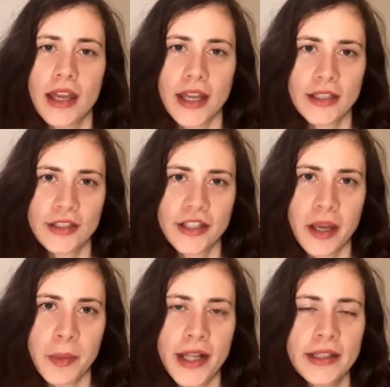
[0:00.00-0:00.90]

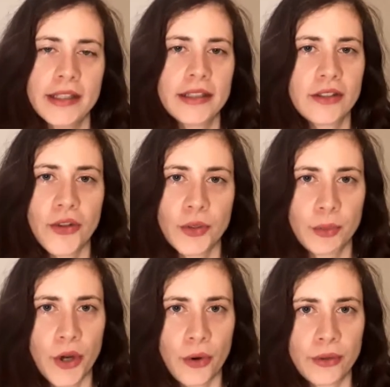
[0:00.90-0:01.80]
HTML is not a
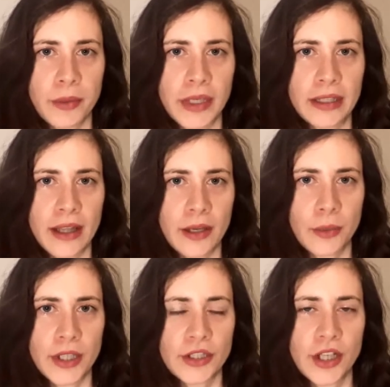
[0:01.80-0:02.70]
programming
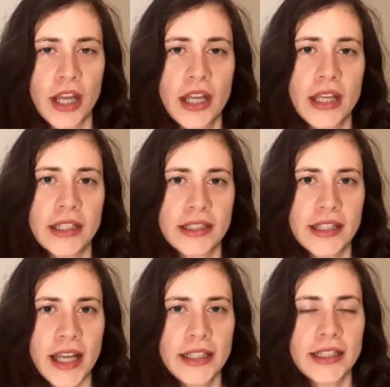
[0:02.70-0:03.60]
language.
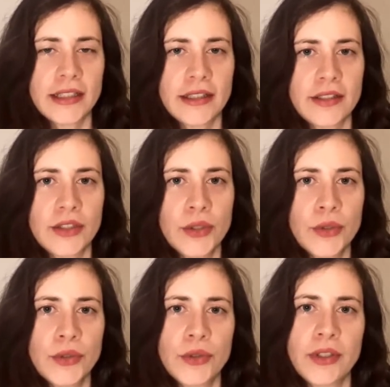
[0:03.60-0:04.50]
Instead, it is
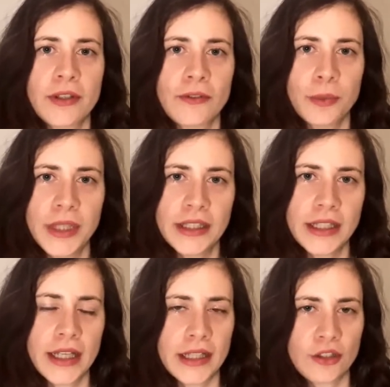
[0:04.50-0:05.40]
used to give
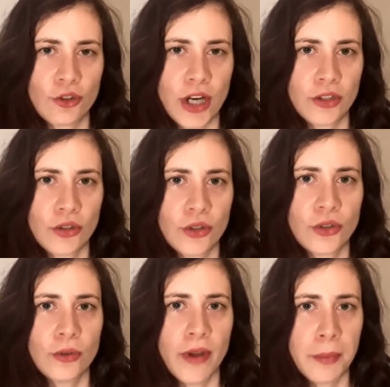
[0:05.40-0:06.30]
meaning and structure
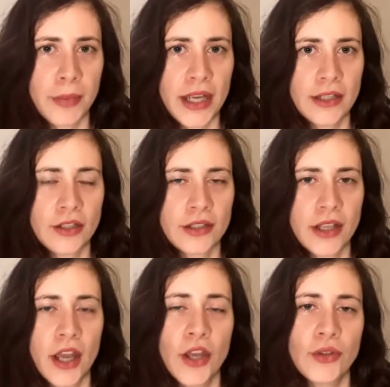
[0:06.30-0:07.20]
to web pages
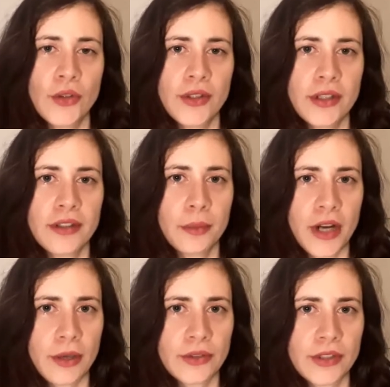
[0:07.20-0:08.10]
so that the
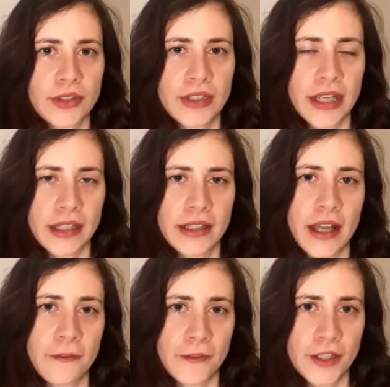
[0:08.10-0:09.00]
browsers can
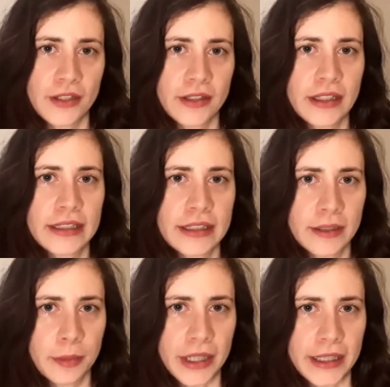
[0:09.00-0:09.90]
efficiently
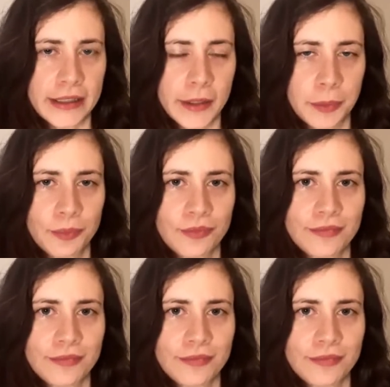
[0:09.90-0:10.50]
display them.